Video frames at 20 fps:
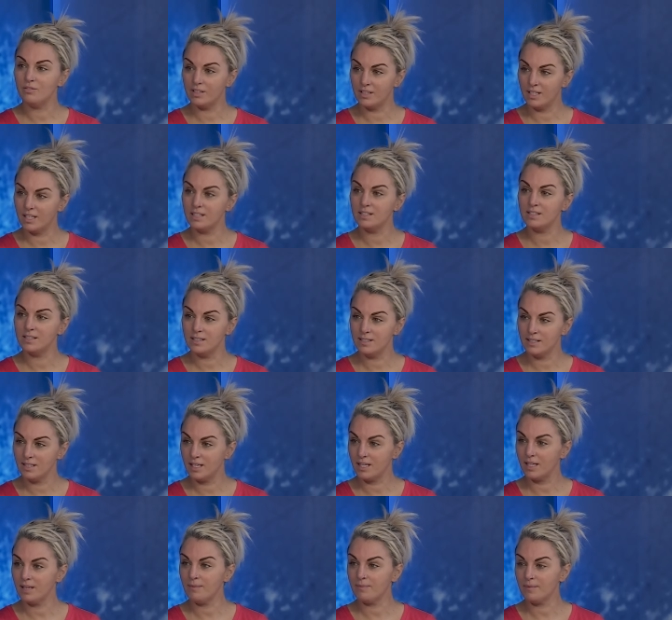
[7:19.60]
it did,
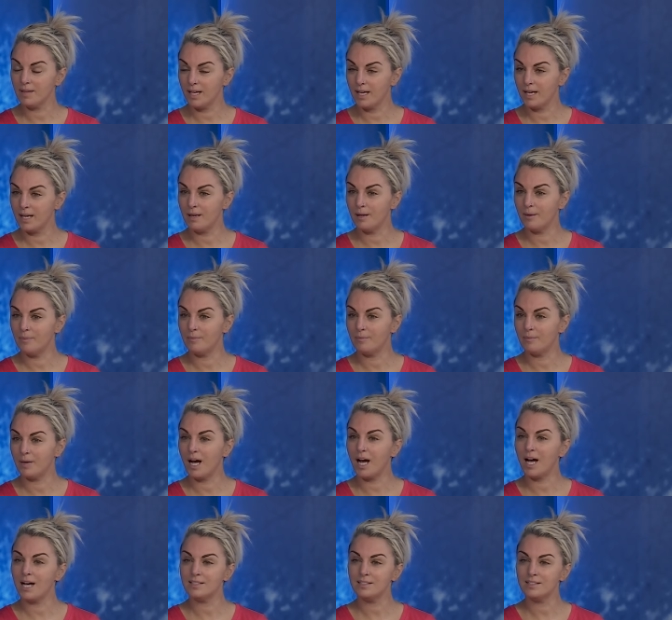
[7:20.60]
yeah.
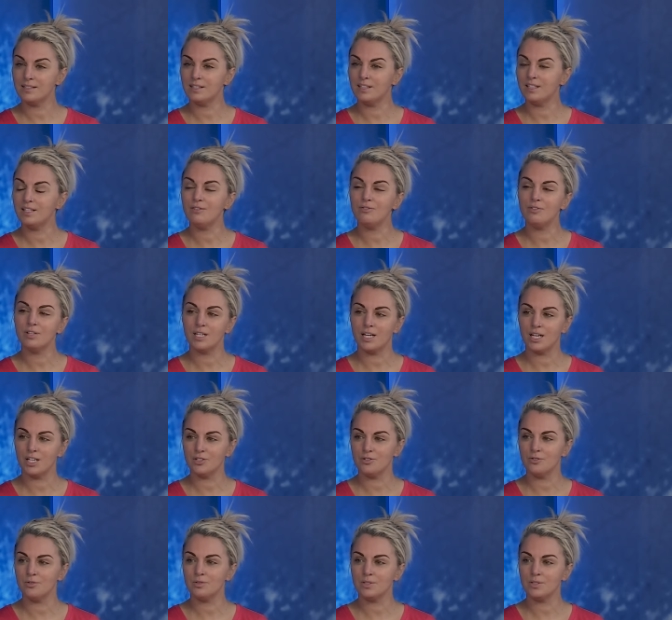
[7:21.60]
I had to leave the national